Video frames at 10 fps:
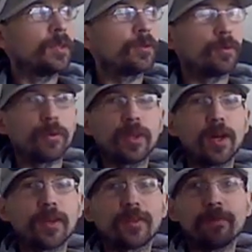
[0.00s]
It's really
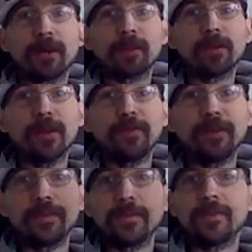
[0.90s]
awesome. I love
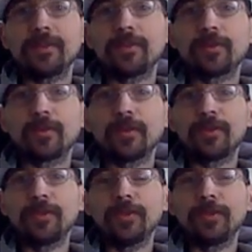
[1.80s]
it. It's
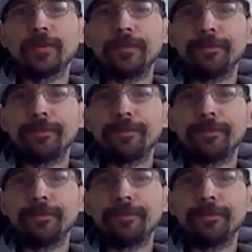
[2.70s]
delicious.